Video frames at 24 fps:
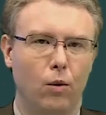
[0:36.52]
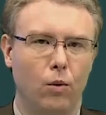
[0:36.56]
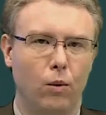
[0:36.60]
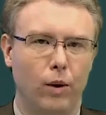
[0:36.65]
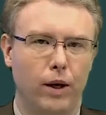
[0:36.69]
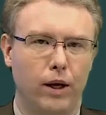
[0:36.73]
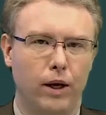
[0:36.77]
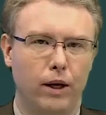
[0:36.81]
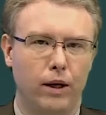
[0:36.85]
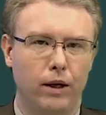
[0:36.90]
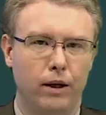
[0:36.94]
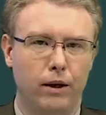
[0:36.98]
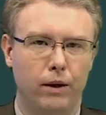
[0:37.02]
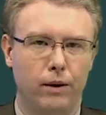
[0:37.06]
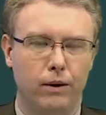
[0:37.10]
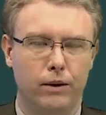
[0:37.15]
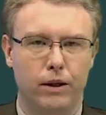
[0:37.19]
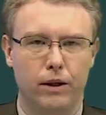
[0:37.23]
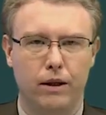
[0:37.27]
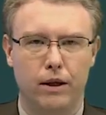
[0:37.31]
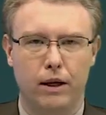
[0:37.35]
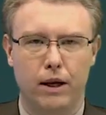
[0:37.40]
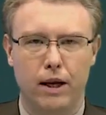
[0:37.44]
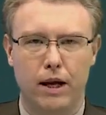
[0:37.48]
We
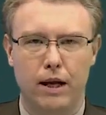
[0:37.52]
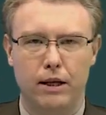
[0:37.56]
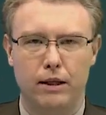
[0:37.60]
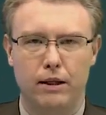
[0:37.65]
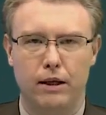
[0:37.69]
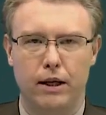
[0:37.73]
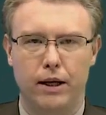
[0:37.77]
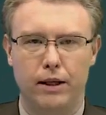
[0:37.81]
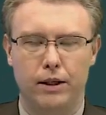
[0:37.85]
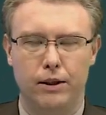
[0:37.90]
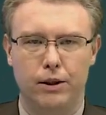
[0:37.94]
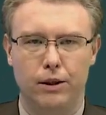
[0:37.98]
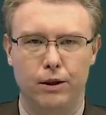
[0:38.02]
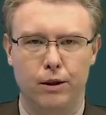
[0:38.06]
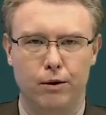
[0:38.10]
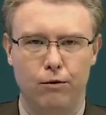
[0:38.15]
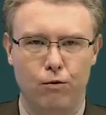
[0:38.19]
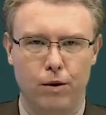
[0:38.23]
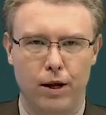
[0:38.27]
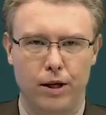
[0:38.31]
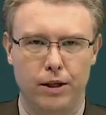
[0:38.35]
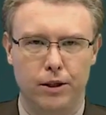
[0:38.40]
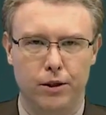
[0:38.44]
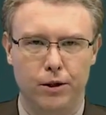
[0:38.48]
looked in the last lecture at
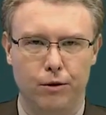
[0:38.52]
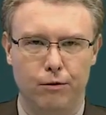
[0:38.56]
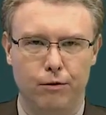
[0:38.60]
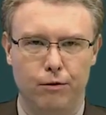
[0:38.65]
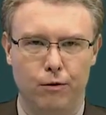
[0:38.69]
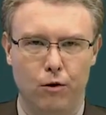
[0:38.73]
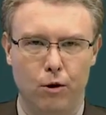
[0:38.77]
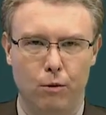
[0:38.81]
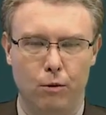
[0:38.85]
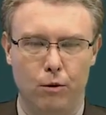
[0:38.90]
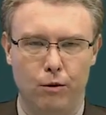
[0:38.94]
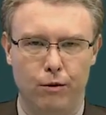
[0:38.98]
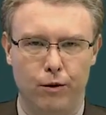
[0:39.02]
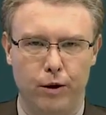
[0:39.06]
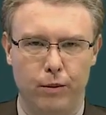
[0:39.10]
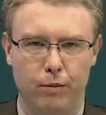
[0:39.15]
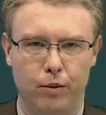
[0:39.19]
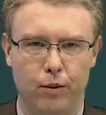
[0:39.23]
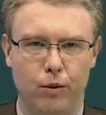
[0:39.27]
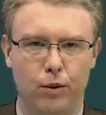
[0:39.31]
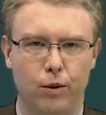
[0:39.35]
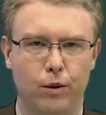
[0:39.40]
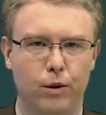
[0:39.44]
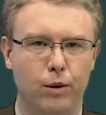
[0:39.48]
writing a formal
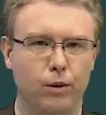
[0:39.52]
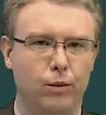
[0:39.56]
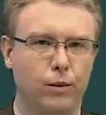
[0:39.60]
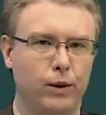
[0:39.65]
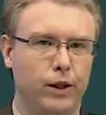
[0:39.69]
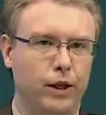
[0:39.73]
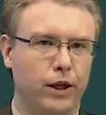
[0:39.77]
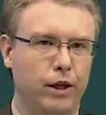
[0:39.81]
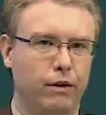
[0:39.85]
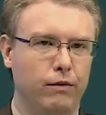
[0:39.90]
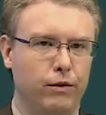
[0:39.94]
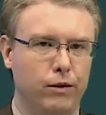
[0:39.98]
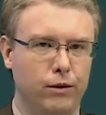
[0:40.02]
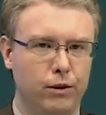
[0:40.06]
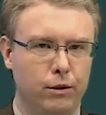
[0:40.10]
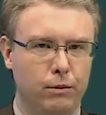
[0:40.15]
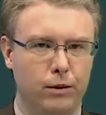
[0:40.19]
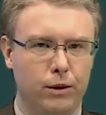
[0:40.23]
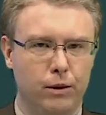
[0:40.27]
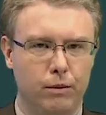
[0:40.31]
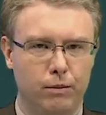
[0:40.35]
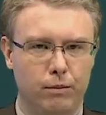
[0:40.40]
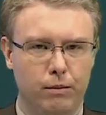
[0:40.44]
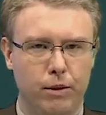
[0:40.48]
report. We gave you
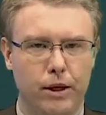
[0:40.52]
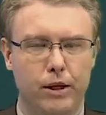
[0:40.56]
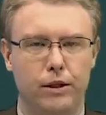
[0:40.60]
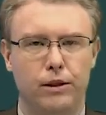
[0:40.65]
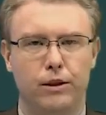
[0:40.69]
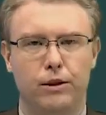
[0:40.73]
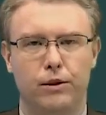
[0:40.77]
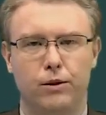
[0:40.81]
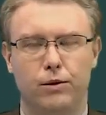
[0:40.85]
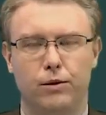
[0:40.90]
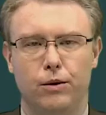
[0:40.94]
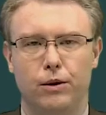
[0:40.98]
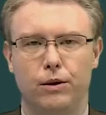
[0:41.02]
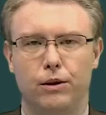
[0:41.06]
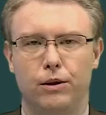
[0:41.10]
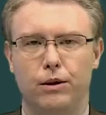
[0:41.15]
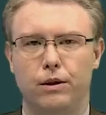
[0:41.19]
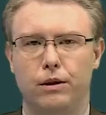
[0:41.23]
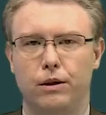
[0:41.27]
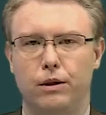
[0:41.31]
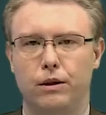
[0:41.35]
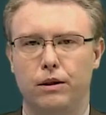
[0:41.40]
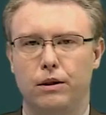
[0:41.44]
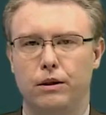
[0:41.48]
some of the basic structure
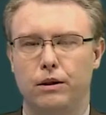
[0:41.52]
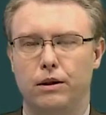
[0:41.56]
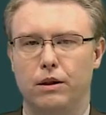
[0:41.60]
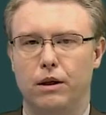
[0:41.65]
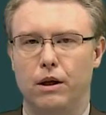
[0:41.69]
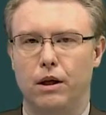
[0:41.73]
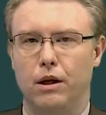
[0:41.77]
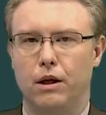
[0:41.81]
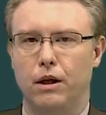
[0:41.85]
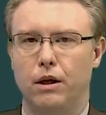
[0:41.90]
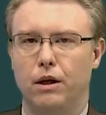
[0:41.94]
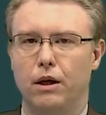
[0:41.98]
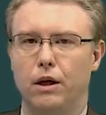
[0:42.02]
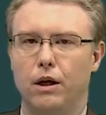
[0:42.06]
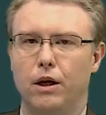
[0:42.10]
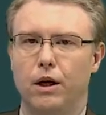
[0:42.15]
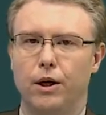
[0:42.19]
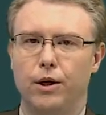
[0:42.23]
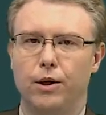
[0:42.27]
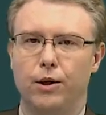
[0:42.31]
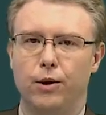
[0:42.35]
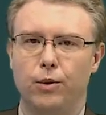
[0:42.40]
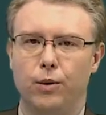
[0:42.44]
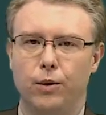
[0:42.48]
that uh,
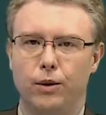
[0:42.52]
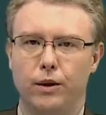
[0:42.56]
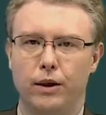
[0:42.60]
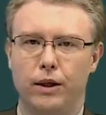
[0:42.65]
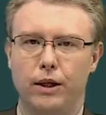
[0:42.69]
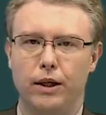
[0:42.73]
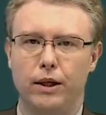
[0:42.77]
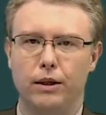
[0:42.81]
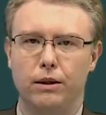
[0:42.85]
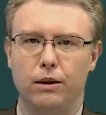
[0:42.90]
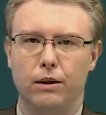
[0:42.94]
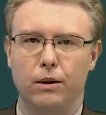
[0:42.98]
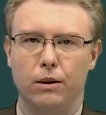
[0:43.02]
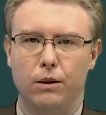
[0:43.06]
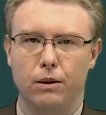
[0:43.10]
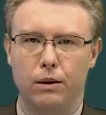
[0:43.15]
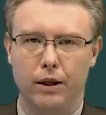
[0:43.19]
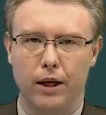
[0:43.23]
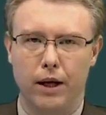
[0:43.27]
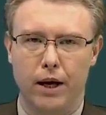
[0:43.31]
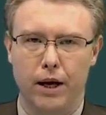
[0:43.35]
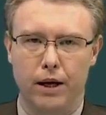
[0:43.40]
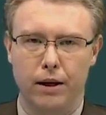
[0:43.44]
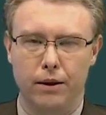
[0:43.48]
you would need to
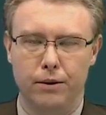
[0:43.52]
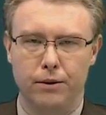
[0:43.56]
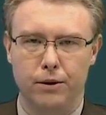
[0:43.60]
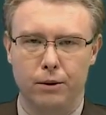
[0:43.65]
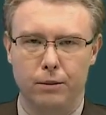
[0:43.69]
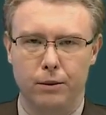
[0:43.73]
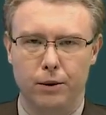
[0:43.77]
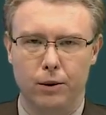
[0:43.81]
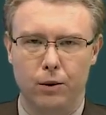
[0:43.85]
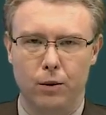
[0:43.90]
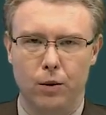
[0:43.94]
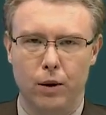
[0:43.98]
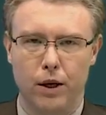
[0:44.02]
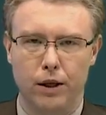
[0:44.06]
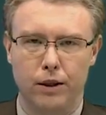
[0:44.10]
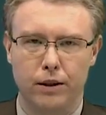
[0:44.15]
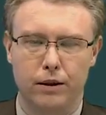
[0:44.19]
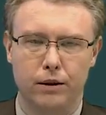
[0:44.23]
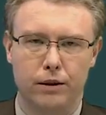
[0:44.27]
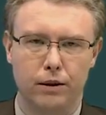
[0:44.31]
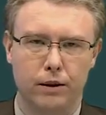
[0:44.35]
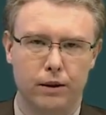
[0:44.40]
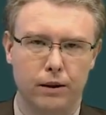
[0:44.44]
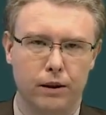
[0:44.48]
look at and some of the
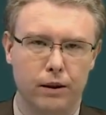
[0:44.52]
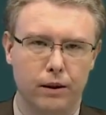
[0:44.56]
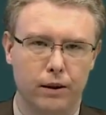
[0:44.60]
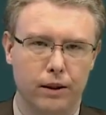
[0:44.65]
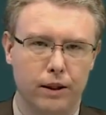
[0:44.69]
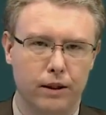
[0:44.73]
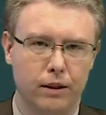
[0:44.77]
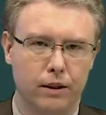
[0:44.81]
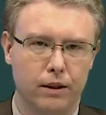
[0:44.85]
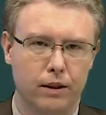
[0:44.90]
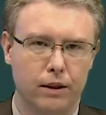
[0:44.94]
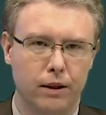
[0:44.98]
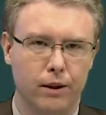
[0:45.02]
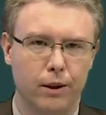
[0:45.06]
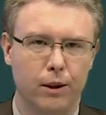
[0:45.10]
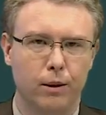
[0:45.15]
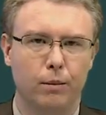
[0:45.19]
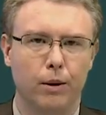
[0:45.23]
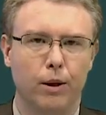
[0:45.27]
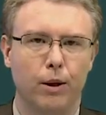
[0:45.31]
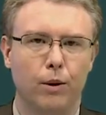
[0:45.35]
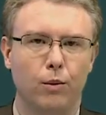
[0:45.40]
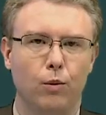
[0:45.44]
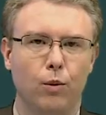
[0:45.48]
questions that you need to think
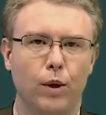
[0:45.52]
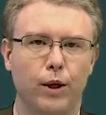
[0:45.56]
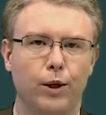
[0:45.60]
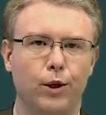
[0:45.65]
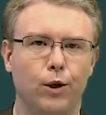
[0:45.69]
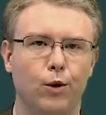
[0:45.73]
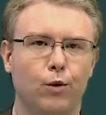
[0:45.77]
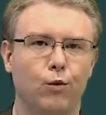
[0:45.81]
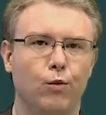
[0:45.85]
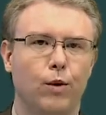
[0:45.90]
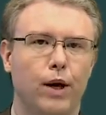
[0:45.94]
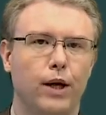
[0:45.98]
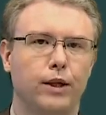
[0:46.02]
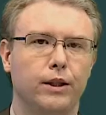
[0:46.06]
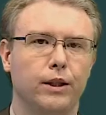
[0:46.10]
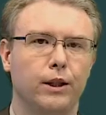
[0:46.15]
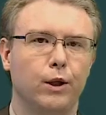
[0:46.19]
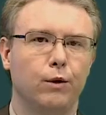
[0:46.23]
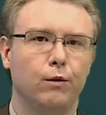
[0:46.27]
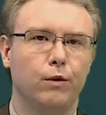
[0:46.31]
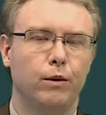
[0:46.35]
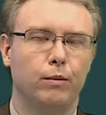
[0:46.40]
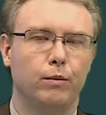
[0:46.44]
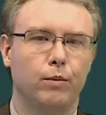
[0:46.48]
about when you're
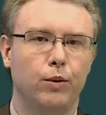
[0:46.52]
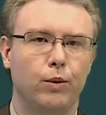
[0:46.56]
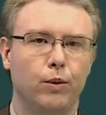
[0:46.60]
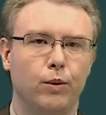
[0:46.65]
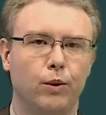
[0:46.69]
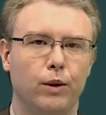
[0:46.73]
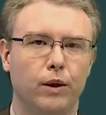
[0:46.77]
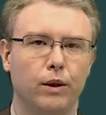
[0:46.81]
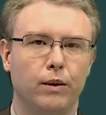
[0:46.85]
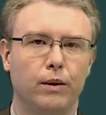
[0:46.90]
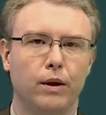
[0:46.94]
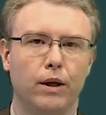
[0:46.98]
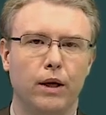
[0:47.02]
writing a report.